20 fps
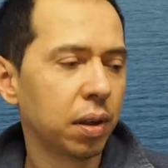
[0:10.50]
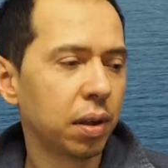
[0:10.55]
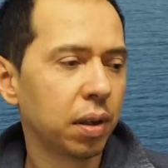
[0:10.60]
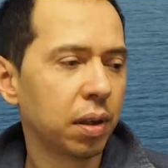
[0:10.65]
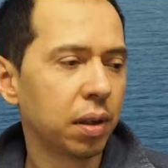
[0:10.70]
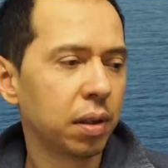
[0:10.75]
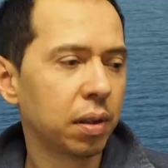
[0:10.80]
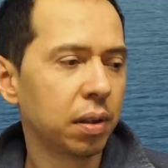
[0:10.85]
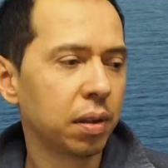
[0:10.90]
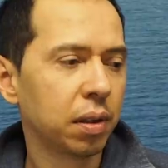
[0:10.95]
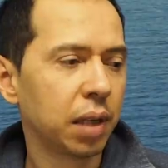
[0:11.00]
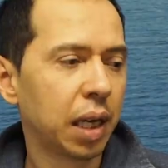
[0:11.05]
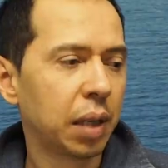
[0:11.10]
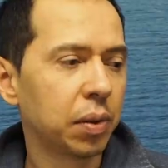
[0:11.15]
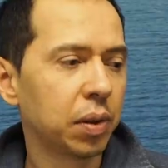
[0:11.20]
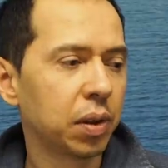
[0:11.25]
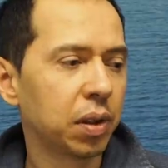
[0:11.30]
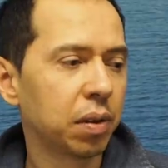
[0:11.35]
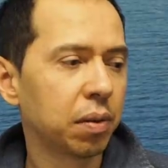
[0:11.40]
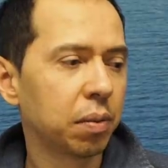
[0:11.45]
Uh, I
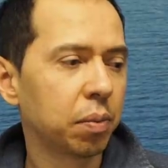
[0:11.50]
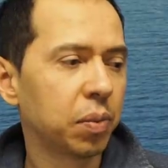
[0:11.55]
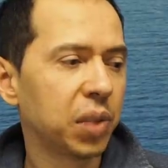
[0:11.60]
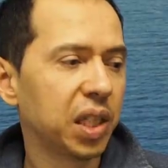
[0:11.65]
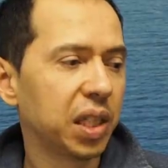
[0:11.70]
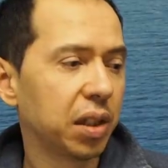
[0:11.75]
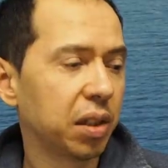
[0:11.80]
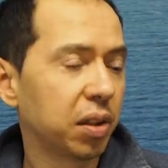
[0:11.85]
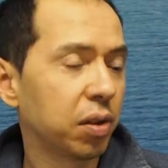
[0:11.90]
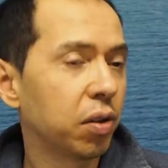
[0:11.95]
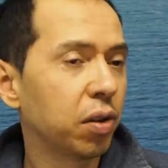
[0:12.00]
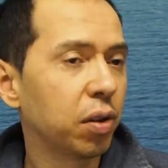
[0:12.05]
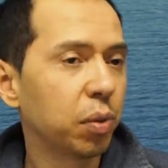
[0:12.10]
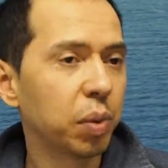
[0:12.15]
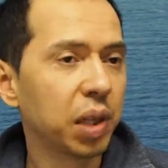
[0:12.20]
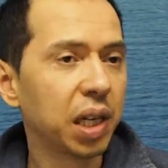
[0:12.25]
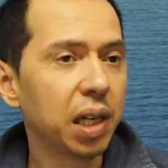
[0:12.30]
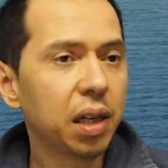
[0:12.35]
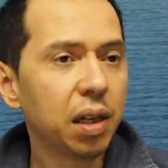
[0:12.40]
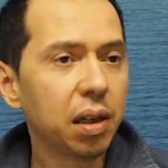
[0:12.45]
was a pretty strong
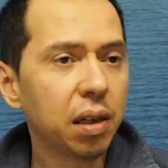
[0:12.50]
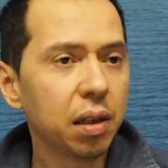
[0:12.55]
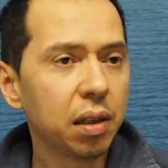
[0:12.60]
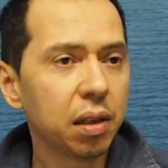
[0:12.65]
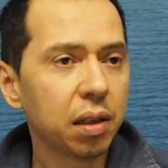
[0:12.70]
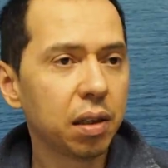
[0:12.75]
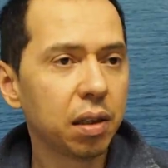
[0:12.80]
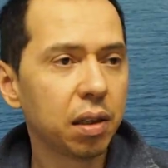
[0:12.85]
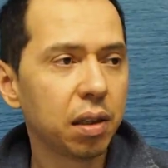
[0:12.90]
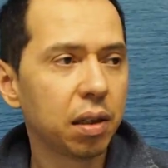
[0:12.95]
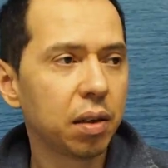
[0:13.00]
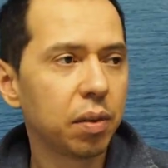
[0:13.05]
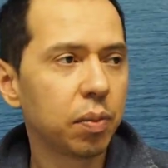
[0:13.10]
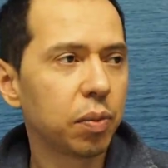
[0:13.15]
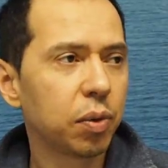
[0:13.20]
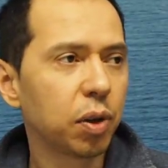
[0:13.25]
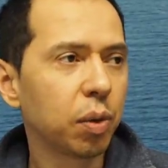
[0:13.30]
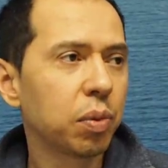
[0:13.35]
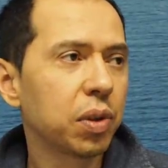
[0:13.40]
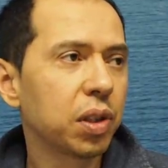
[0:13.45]
player,
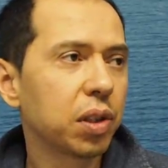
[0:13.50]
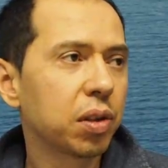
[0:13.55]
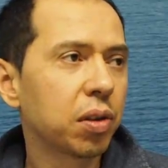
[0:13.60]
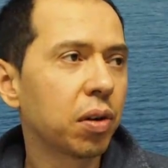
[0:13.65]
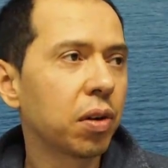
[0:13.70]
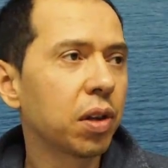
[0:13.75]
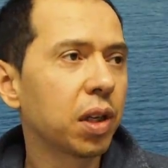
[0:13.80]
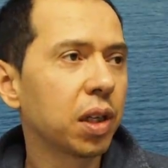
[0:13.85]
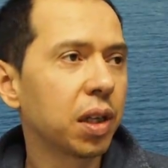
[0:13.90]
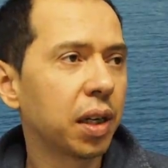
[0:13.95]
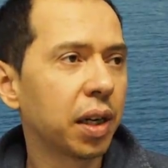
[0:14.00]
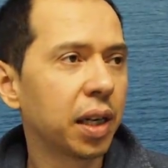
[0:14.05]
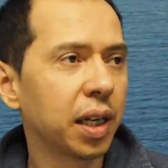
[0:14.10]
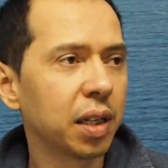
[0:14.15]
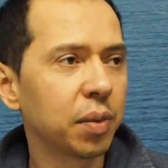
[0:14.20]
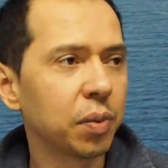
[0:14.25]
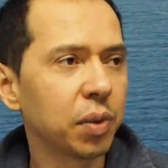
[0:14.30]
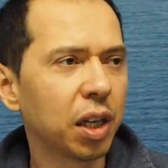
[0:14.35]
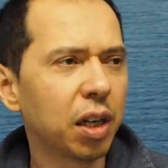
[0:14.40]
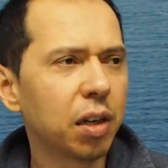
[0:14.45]
probably stronger than I
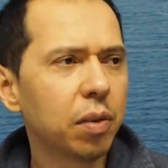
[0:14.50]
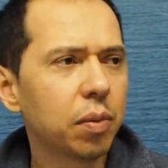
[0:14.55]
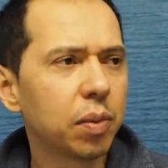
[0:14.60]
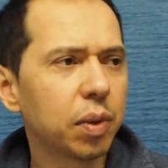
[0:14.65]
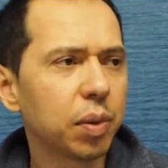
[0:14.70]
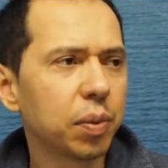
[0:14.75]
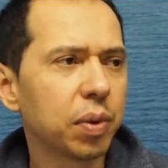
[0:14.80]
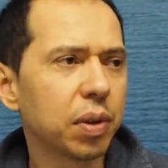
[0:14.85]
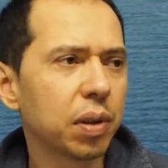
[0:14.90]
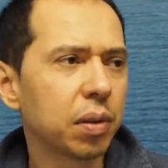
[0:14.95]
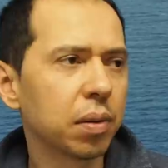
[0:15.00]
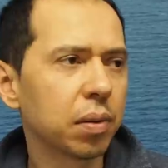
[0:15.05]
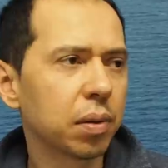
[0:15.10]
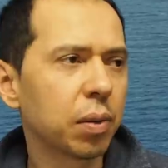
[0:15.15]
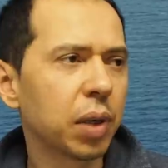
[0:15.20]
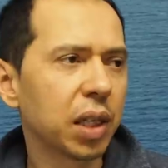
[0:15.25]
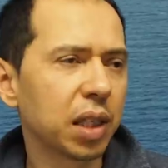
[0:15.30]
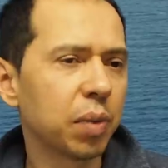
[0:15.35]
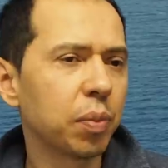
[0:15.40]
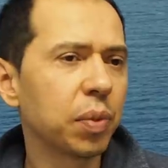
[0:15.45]
am now, maybe
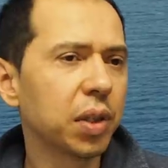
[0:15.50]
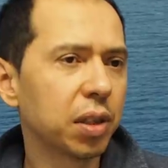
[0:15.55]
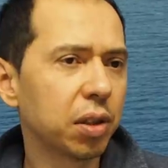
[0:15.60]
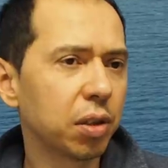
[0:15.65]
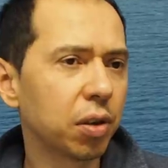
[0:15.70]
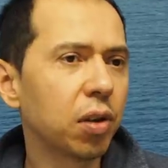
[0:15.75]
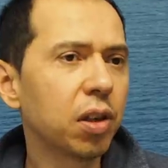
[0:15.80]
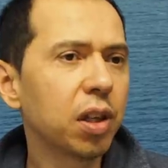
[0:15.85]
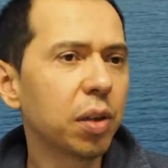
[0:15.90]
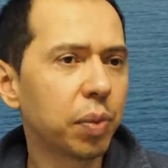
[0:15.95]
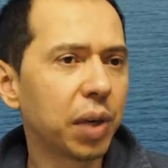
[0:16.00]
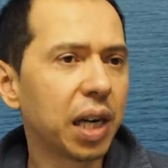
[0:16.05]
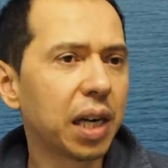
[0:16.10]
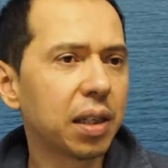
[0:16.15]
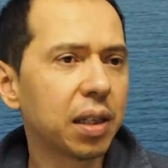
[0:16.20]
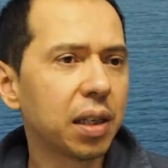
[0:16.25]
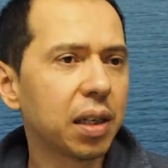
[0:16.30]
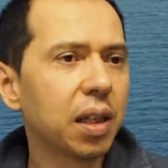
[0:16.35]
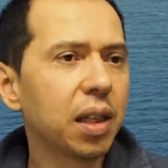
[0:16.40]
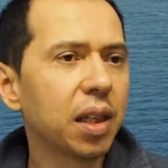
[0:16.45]
quite a bit stronger
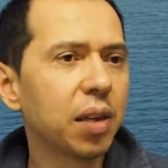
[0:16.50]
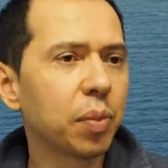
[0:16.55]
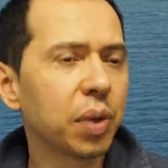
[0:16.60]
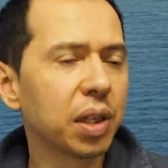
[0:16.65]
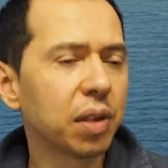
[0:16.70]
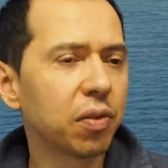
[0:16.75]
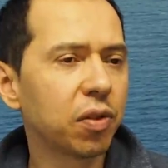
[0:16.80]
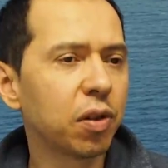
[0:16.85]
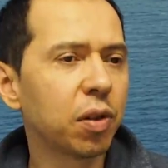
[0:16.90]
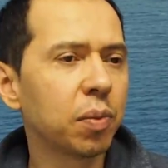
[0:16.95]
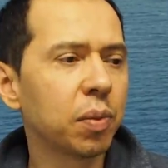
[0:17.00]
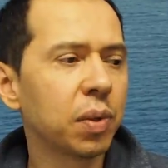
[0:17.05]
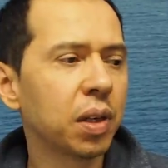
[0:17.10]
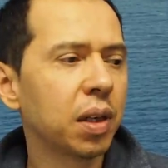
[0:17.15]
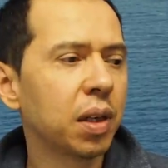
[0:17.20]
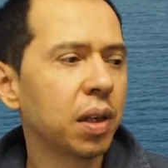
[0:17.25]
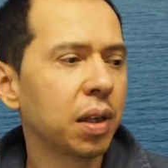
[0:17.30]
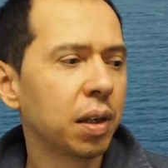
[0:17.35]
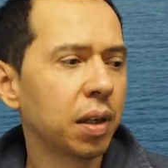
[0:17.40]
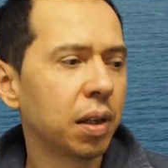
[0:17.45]
practically. But from
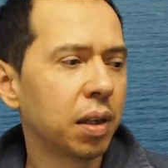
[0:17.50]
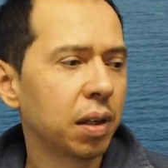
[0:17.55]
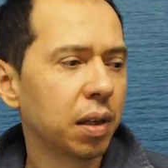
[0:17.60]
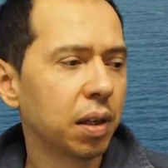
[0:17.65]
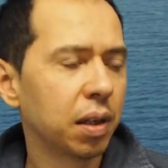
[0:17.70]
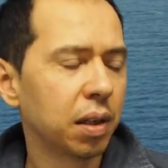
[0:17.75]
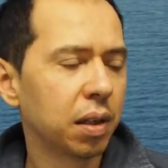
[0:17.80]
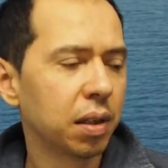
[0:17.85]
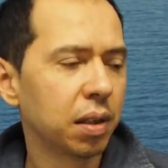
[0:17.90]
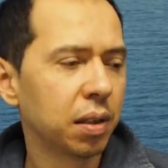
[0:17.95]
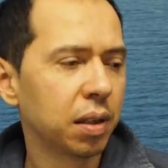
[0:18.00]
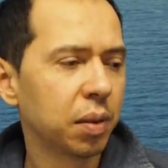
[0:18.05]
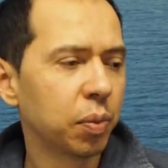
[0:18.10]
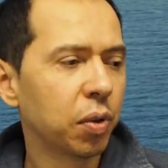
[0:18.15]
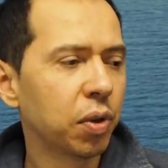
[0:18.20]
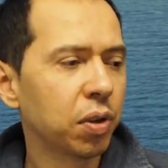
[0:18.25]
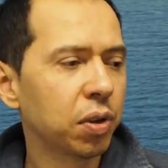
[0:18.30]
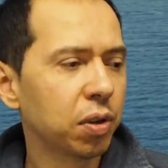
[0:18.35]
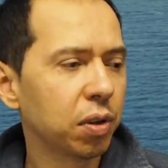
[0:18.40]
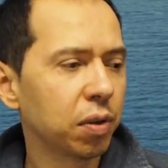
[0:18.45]
uh, the
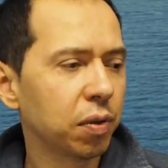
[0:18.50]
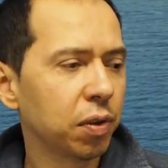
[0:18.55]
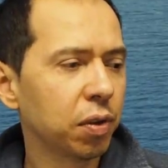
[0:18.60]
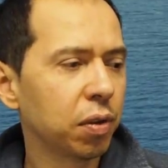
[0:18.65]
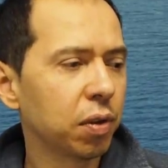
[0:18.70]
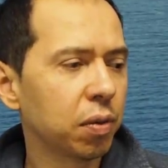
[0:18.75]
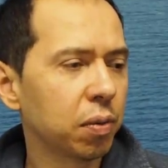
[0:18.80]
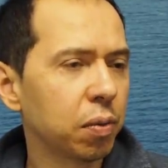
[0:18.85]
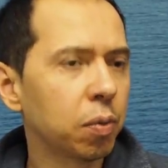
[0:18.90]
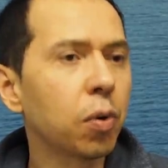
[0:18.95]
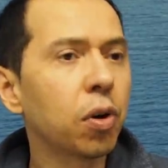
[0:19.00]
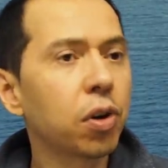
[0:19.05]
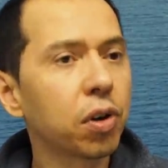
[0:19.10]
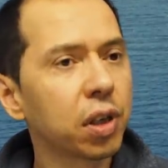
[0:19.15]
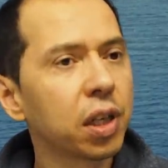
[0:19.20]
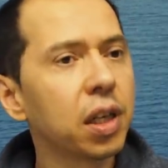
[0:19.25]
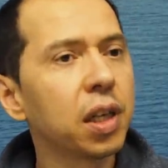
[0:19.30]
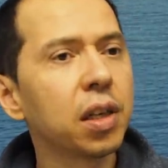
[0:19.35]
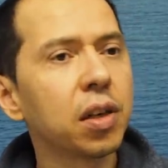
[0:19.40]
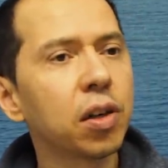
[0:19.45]
point of view of
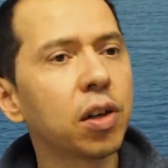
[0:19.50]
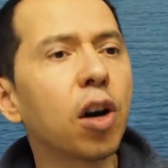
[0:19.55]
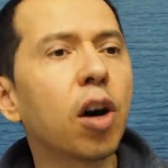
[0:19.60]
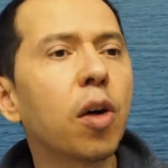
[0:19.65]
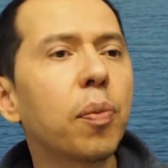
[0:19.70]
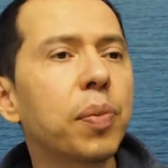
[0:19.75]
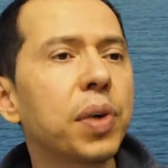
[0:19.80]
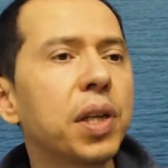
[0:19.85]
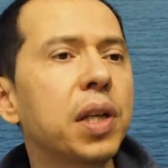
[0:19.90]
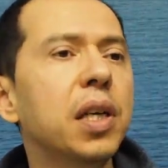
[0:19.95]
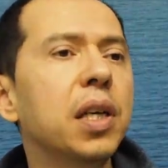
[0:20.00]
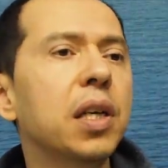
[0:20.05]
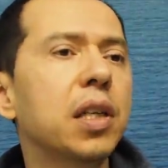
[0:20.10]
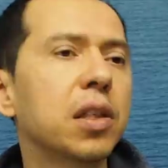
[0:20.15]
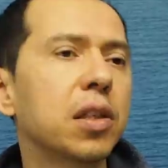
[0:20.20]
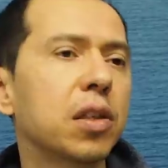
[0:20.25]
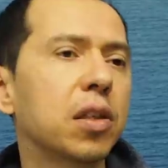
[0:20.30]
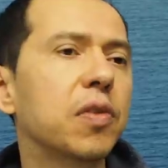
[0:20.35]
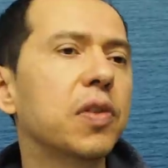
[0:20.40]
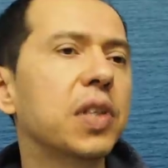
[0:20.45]
working on
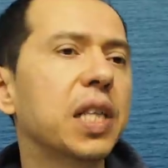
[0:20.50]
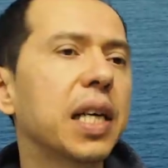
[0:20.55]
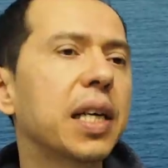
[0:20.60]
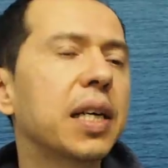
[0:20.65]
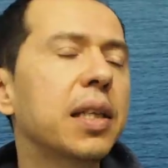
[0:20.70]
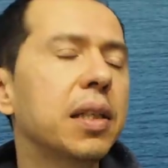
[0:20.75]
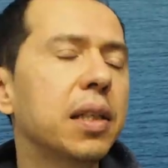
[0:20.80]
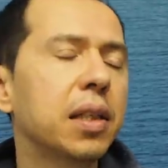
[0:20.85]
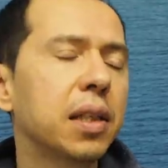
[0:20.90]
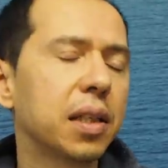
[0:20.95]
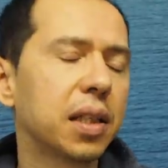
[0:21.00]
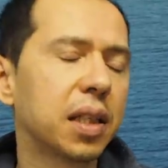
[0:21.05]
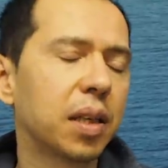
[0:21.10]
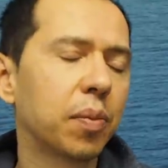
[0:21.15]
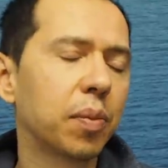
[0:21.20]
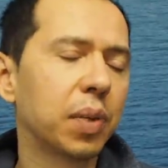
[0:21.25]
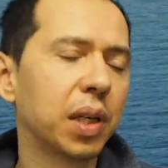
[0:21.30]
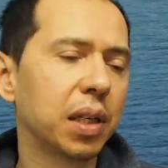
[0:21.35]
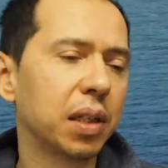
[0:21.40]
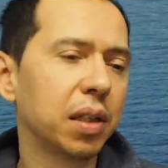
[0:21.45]
openings, of seconding
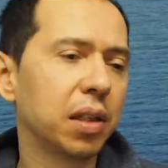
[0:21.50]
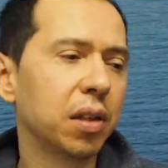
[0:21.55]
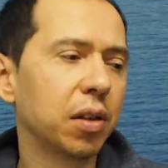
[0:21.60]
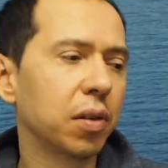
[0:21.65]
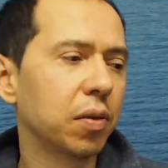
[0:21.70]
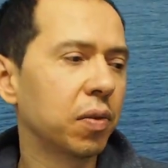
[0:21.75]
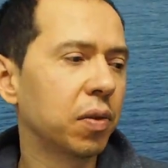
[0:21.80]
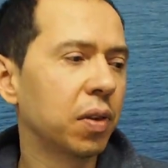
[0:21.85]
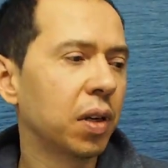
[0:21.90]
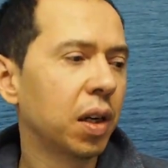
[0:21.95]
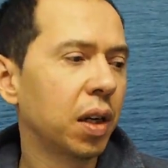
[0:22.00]
somebody, of